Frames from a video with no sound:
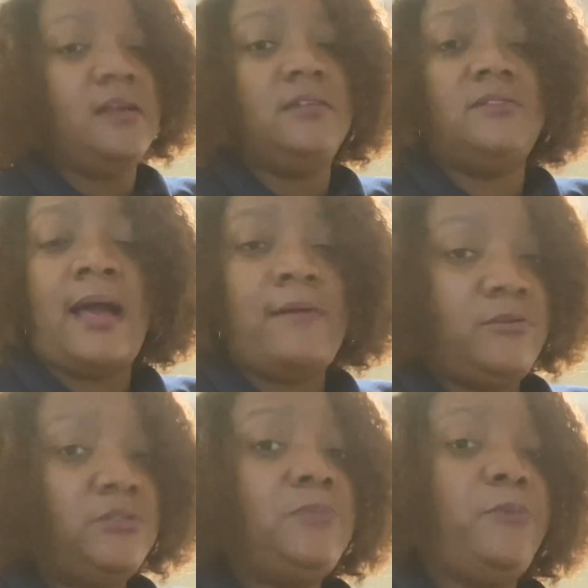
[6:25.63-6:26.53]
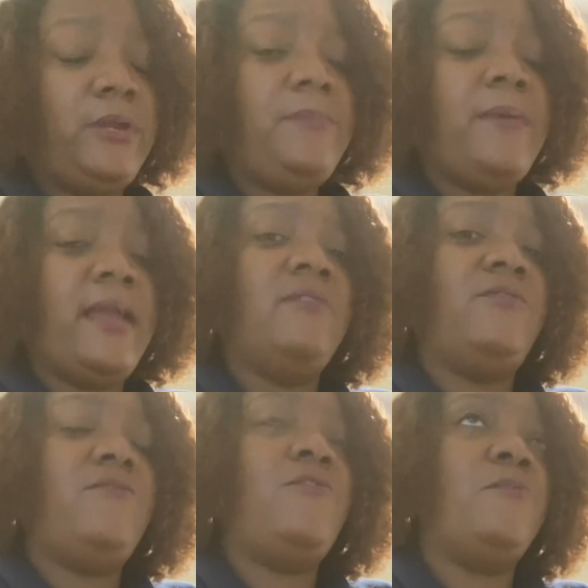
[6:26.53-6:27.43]
So it was pretty
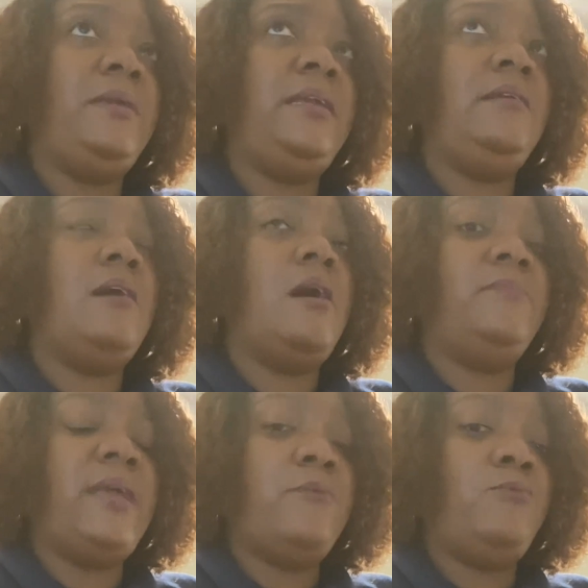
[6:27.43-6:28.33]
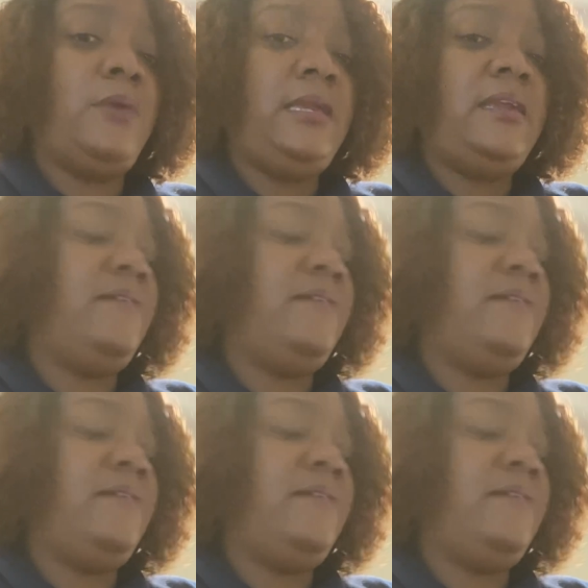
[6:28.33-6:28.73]
painful for me that week,